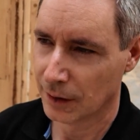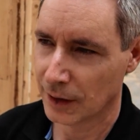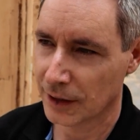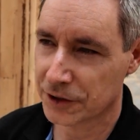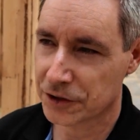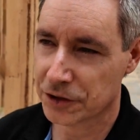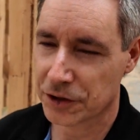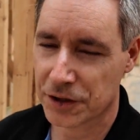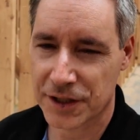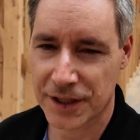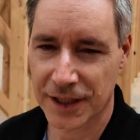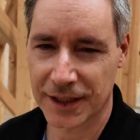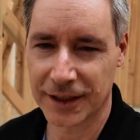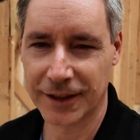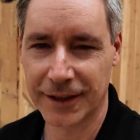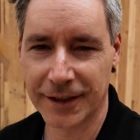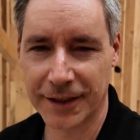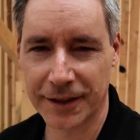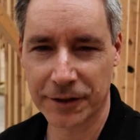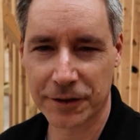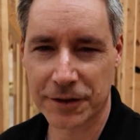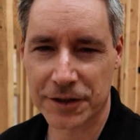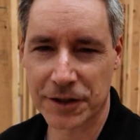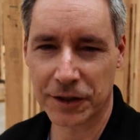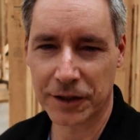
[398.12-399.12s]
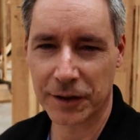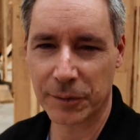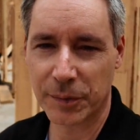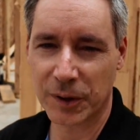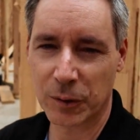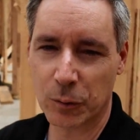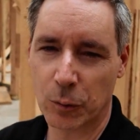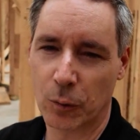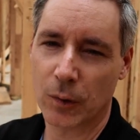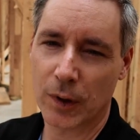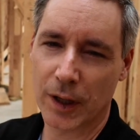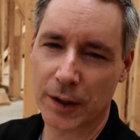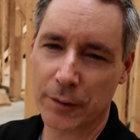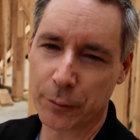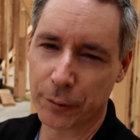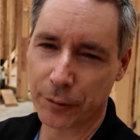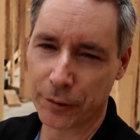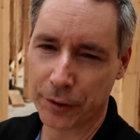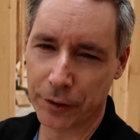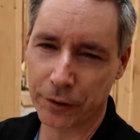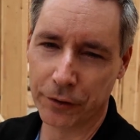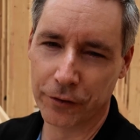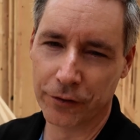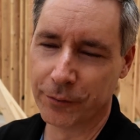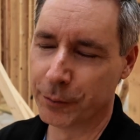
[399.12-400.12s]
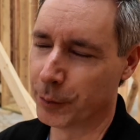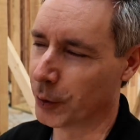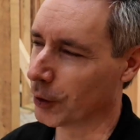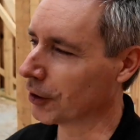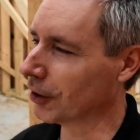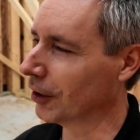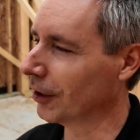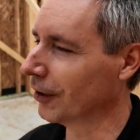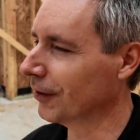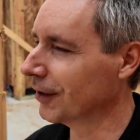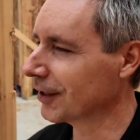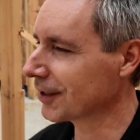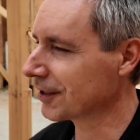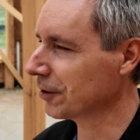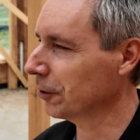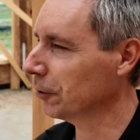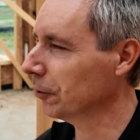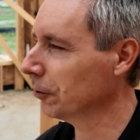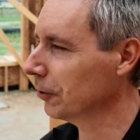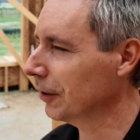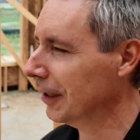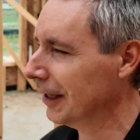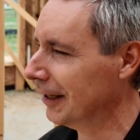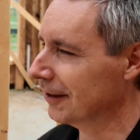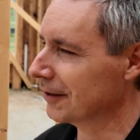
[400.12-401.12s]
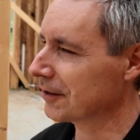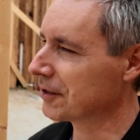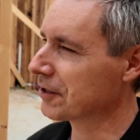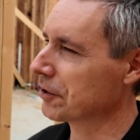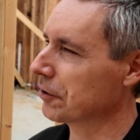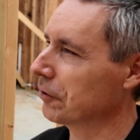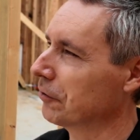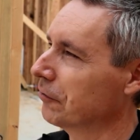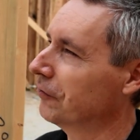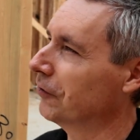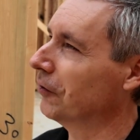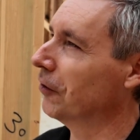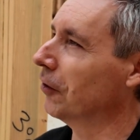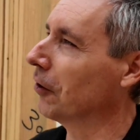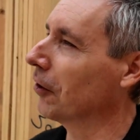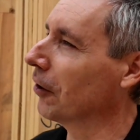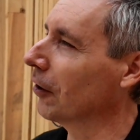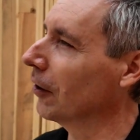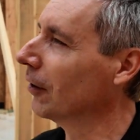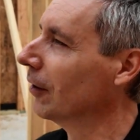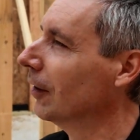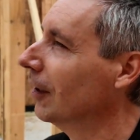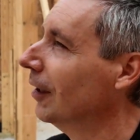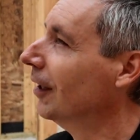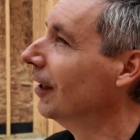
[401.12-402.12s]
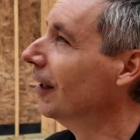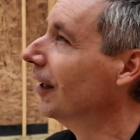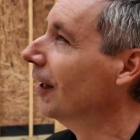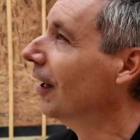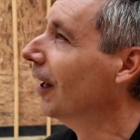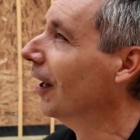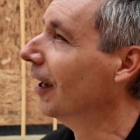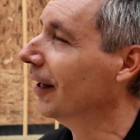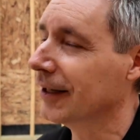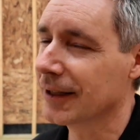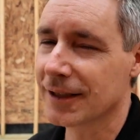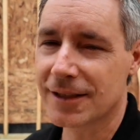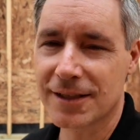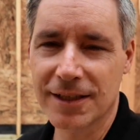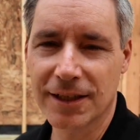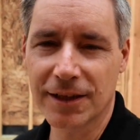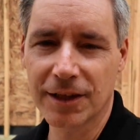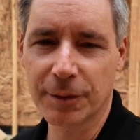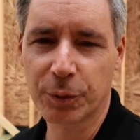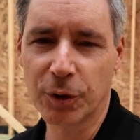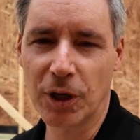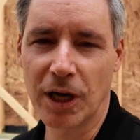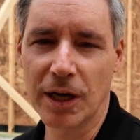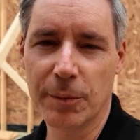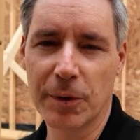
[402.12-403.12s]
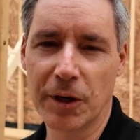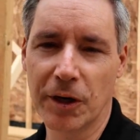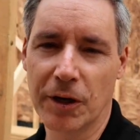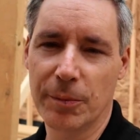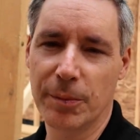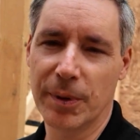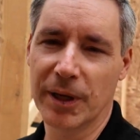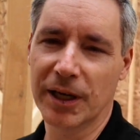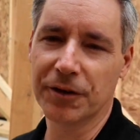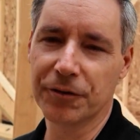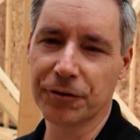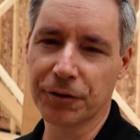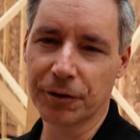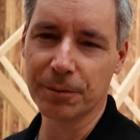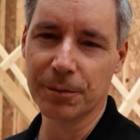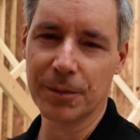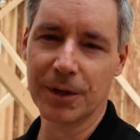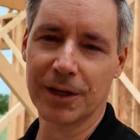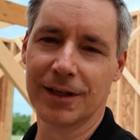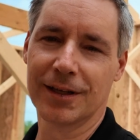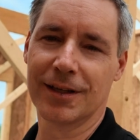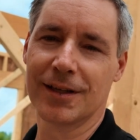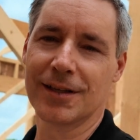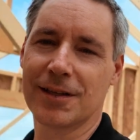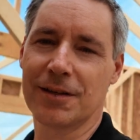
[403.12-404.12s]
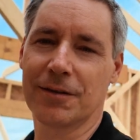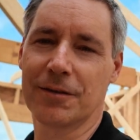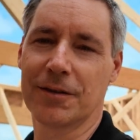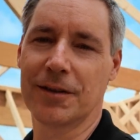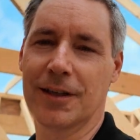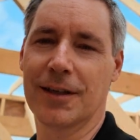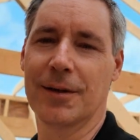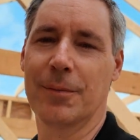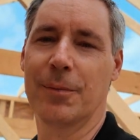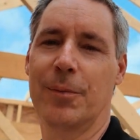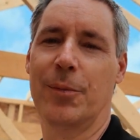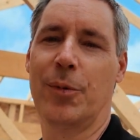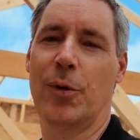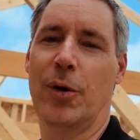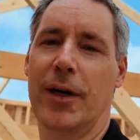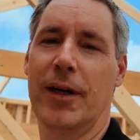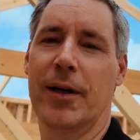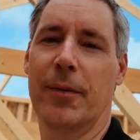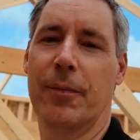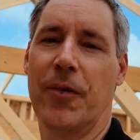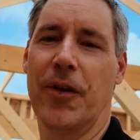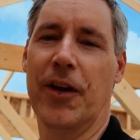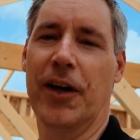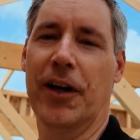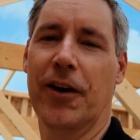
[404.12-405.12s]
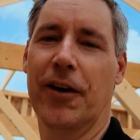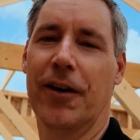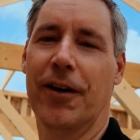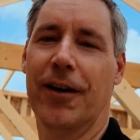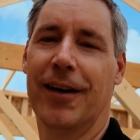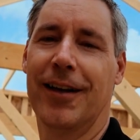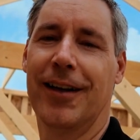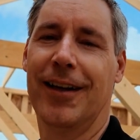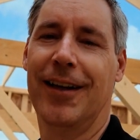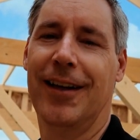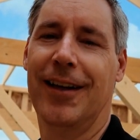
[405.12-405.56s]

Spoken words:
Interestingly, there's only been one roof put on this whole house so far, and it's in the primary bedroom. So I'm going to point up there.